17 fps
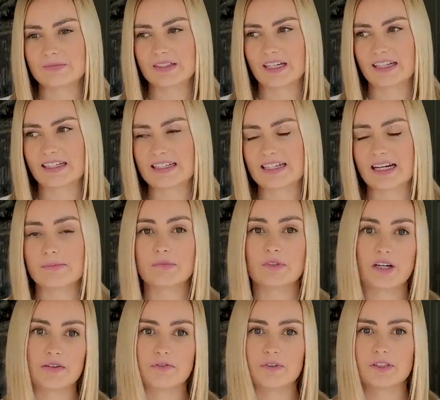like I said, I'm
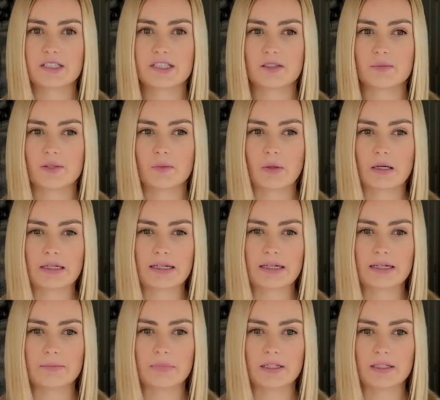grateful to still be
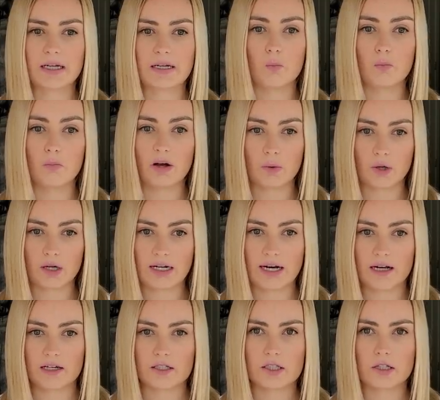working, but like my work
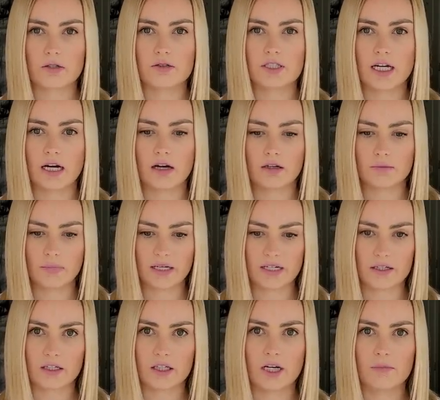has slowed down and my
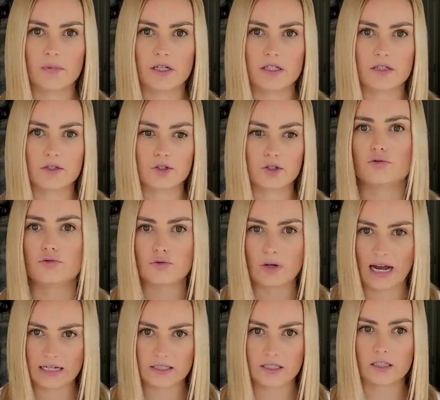income is
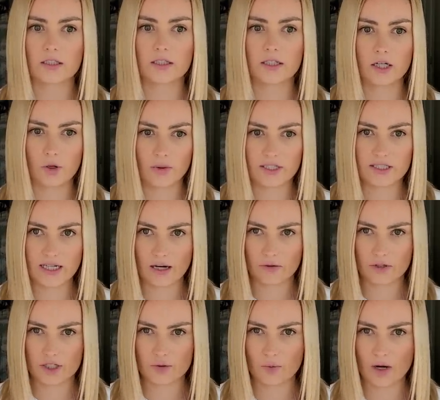drastically going
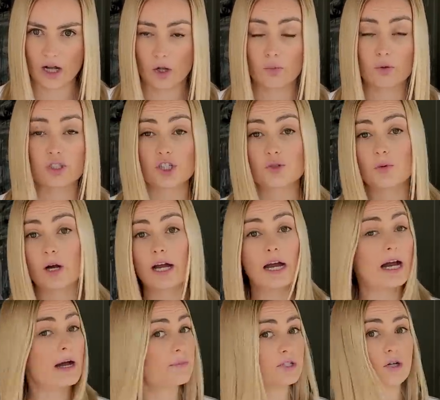down as well, which is why
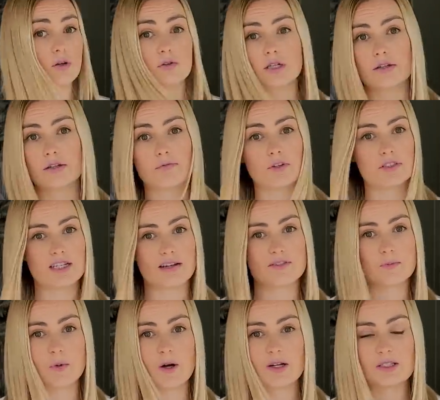I am so grateful to have
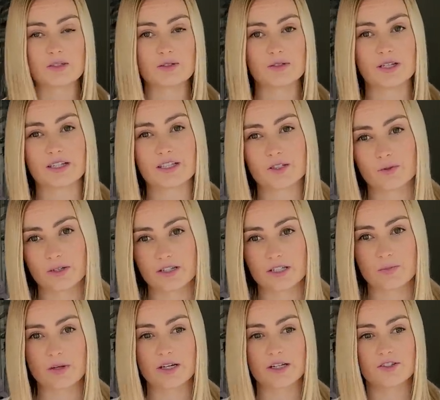sponsors like
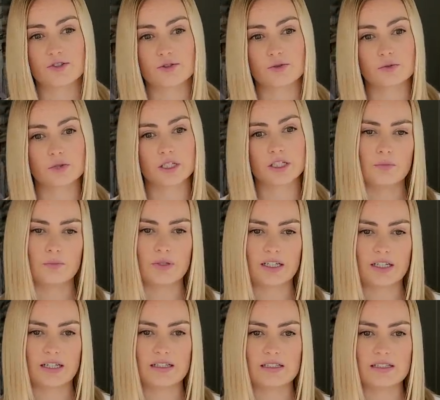Squarespace, truly,
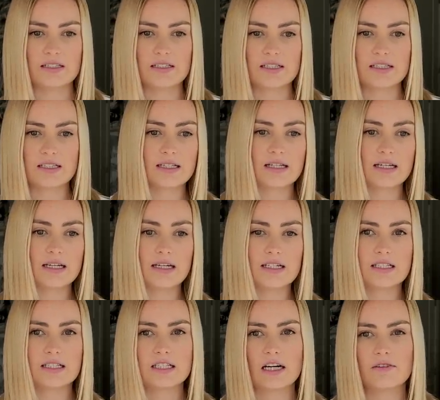because it
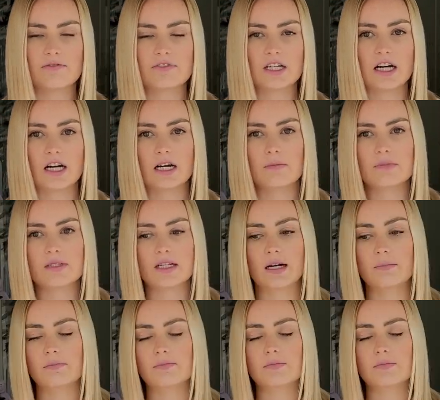is tough times, and I'm,